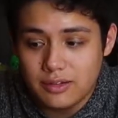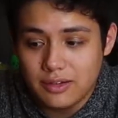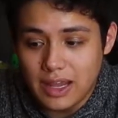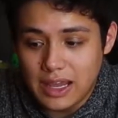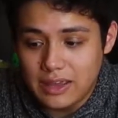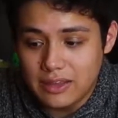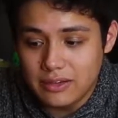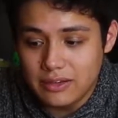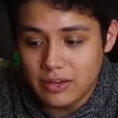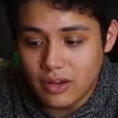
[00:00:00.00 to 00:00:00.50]

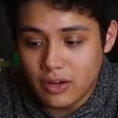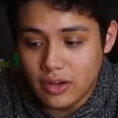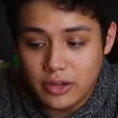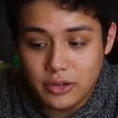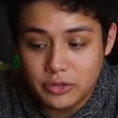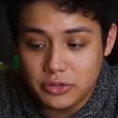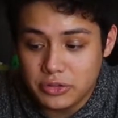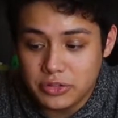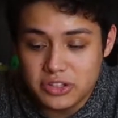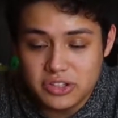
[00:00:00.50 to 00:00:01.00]
And I
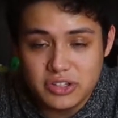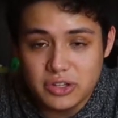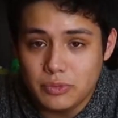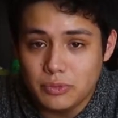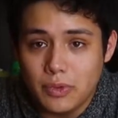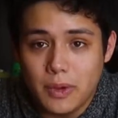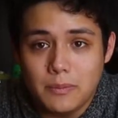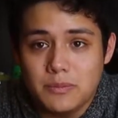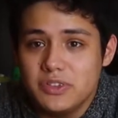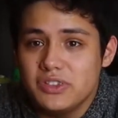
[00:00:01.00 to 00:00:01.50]
also
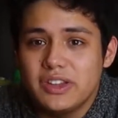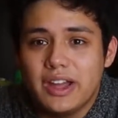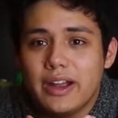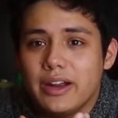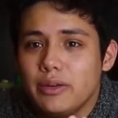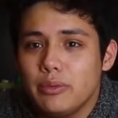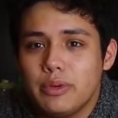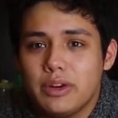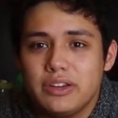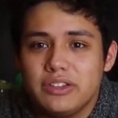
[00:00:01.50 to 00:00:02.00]
I'm just
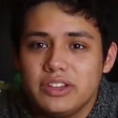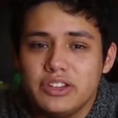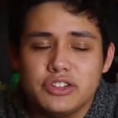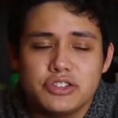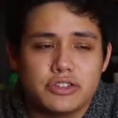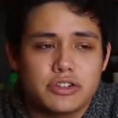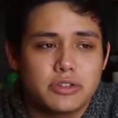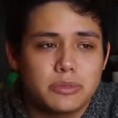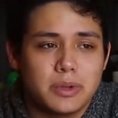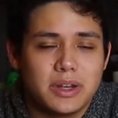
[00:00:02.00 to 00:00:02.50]
tired of wearing
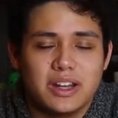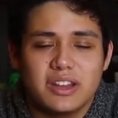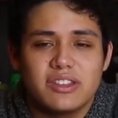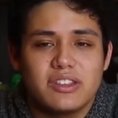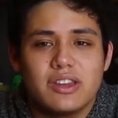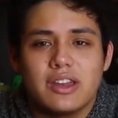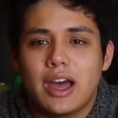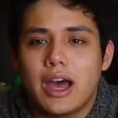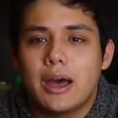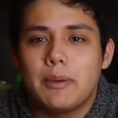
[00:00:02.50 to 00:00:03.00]
t-shirts, man. It's
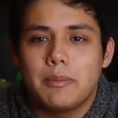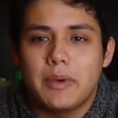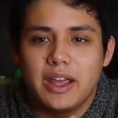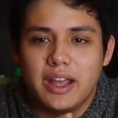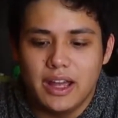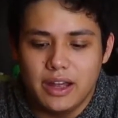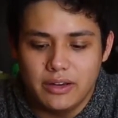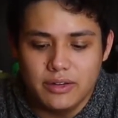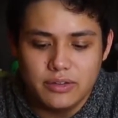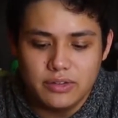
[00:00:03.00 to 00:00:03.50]
not my
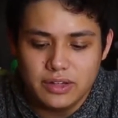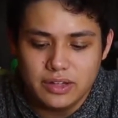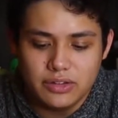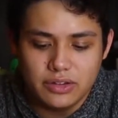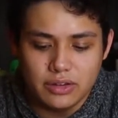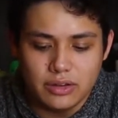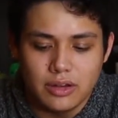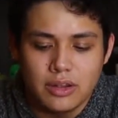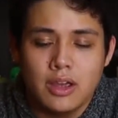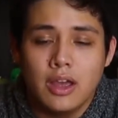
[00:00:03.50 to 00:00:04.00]
kind of
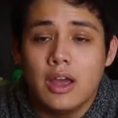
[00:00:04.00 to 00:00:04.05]
season.